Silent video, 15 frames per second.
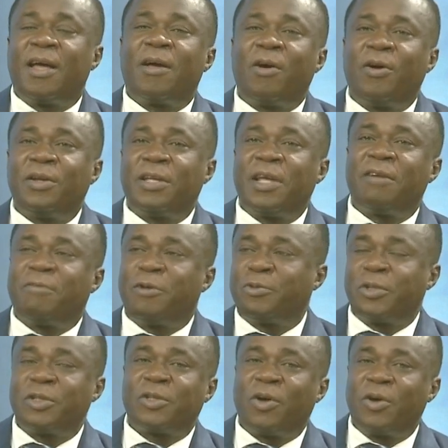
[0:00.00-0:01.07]
all the effort
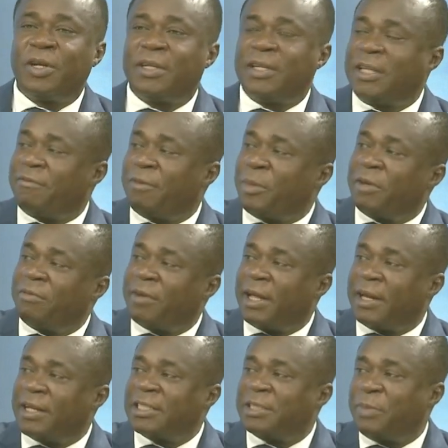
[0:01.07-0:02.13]
we saw in the development
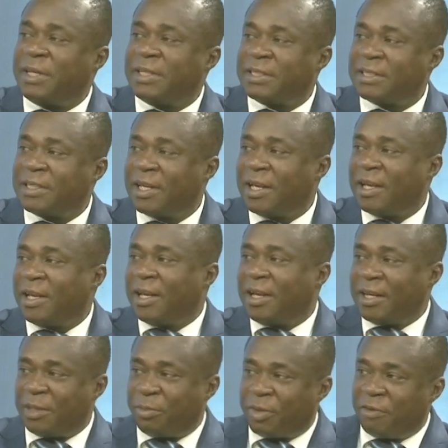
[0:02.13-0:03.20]
finance space
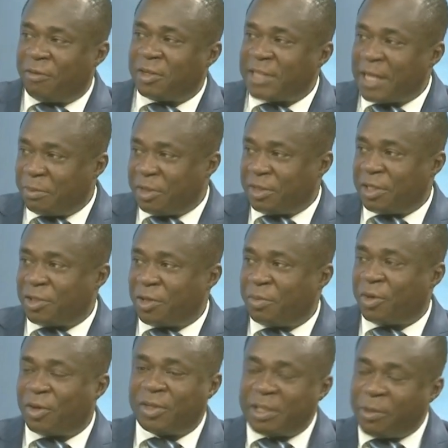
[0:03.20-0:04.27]
in the previous administration,
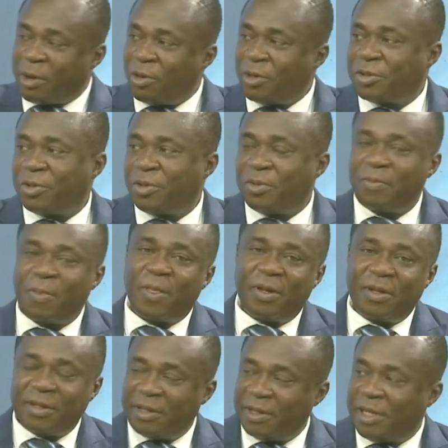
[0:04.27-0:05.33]
because they were also
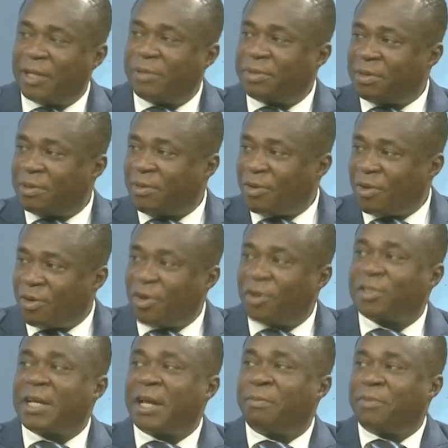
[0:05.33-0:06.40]

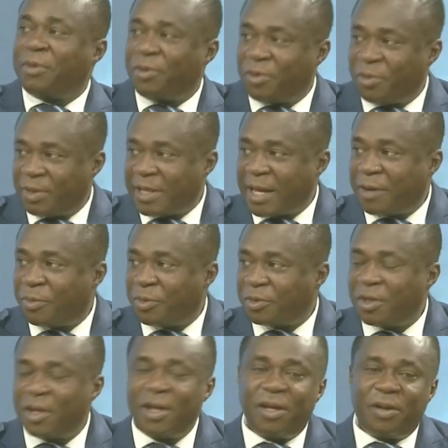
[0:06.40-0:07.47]
concerned, with output.
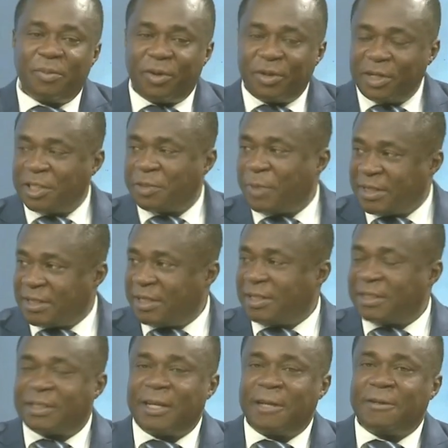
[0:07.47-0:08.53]
Mm. But
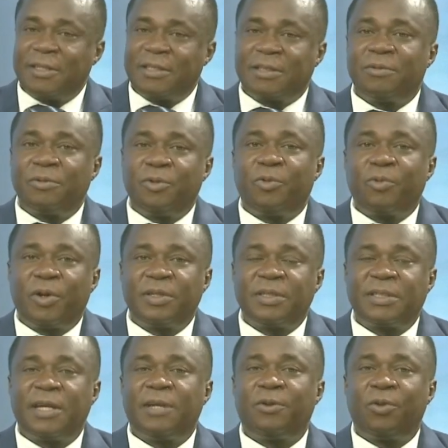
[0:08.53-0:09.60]
this new one is
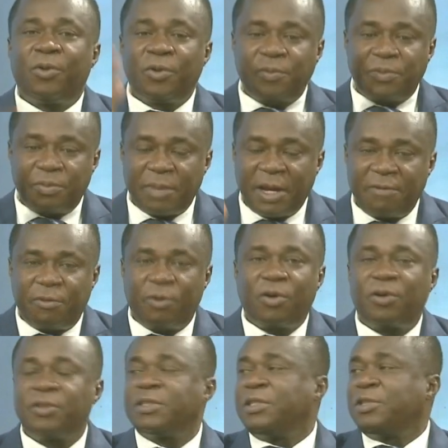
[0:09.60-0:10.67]
saying, no, my
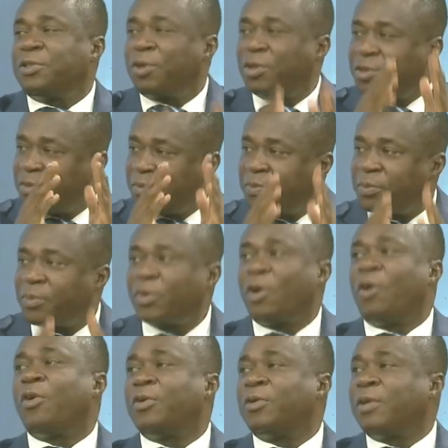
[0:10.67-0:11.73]
focus is just
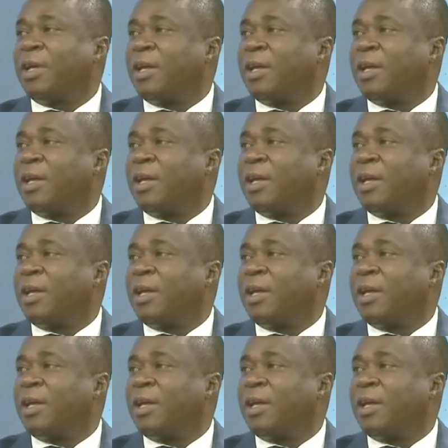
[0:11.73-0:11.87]
on